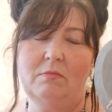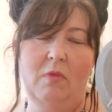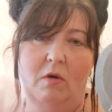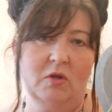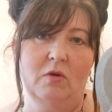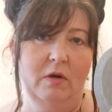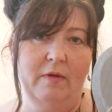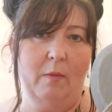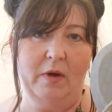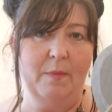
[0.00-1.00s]
what
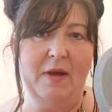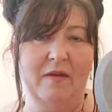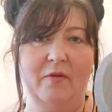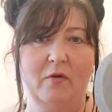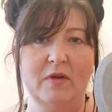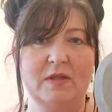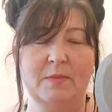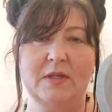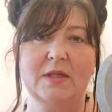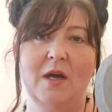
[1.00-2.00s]
colour I want to be for
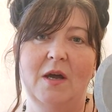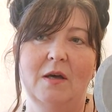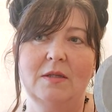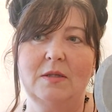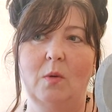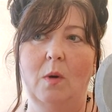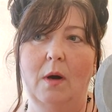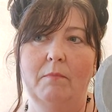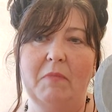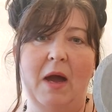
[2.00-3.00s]
Christmas,
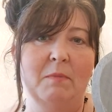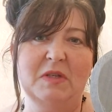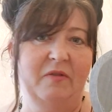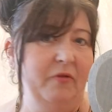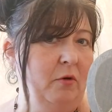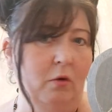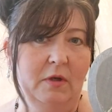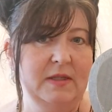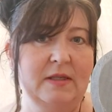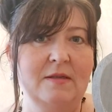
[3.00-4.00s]
so I'm different
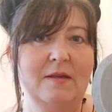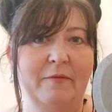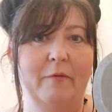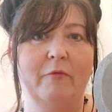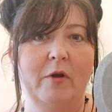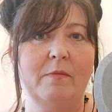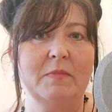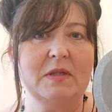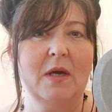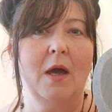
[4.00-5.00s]
colours in different
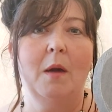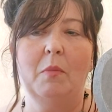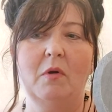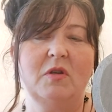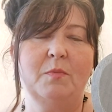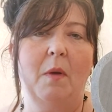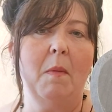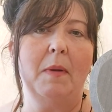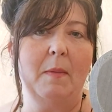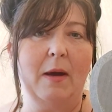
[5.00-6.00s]
rooms, but
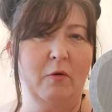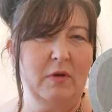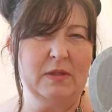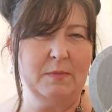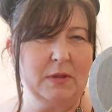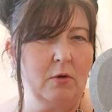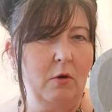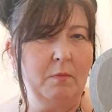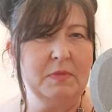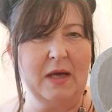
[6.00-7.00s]
probably when Christmas
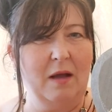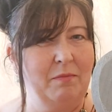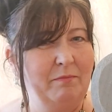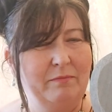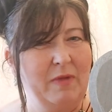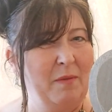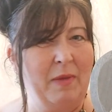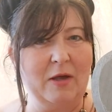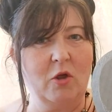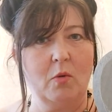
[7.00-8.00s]
comes, I
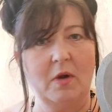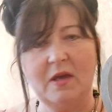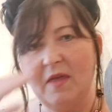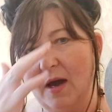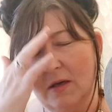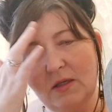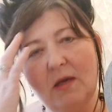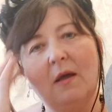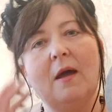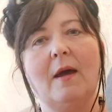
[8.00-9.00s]
might show you
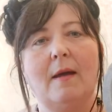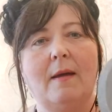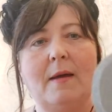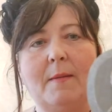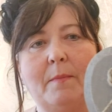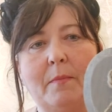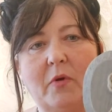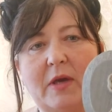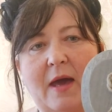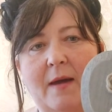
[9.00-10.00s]
that.
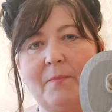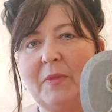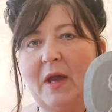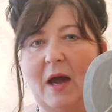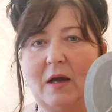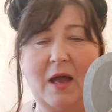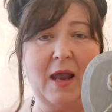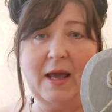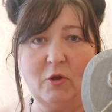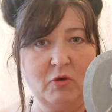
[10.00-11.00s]
But yeah,
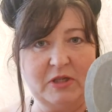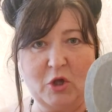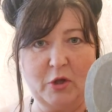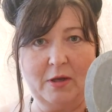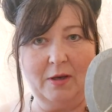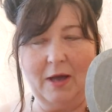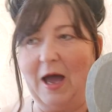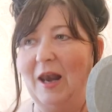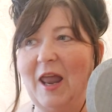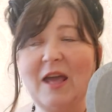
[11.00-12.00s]
I like traditional.
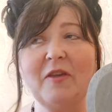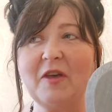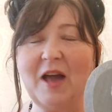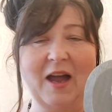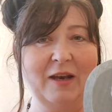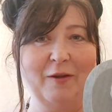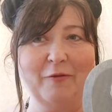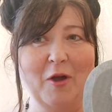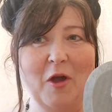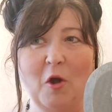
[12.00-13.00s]
I like the kind
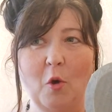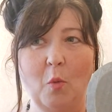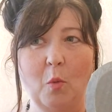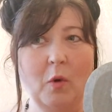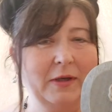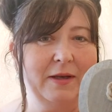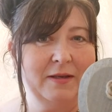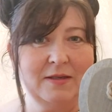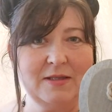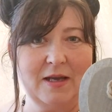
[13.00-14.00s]
of
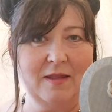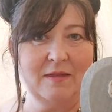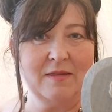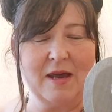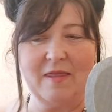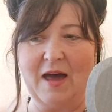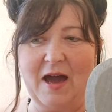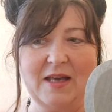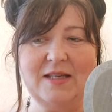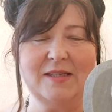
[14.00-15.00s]
woodland and the
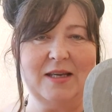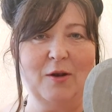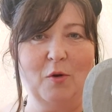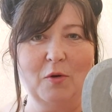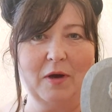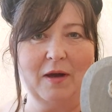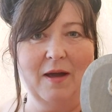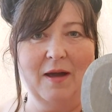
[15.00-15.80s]
icy look,